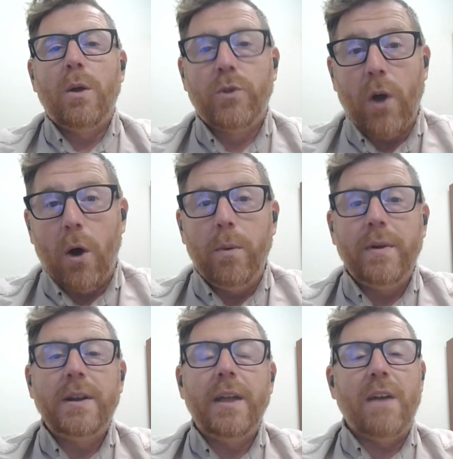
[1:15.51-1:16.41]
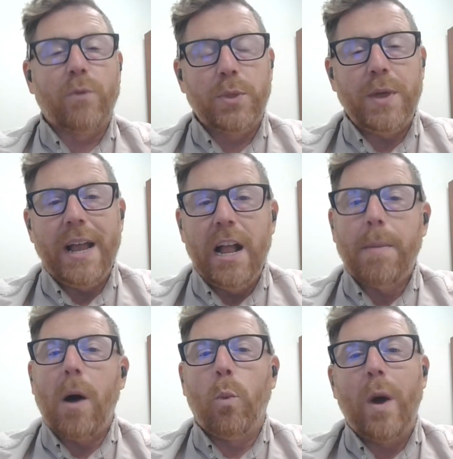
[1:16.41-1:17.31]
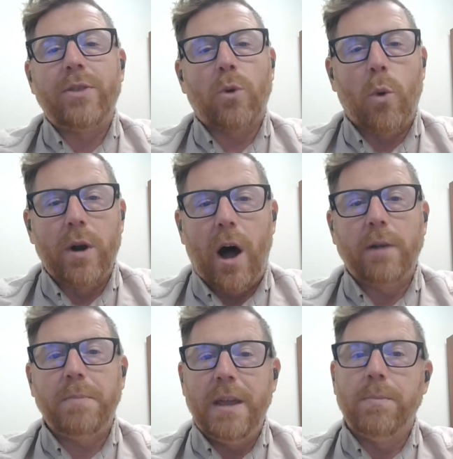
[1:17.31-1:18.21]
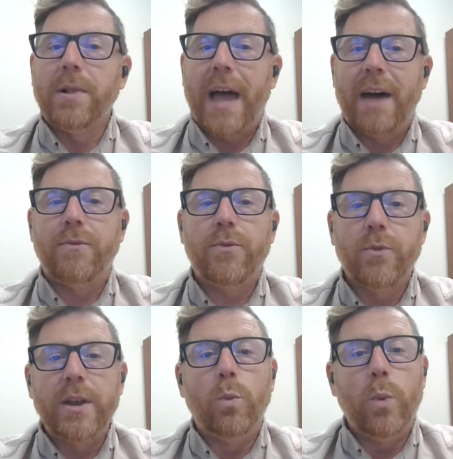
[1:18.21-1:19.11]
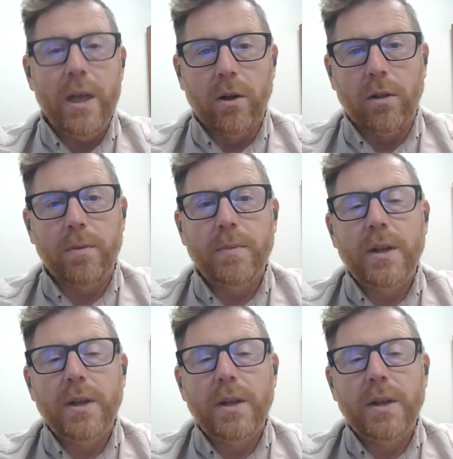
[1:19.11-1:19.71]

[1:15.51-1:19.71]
So if we're thinking about whether or not people have free will,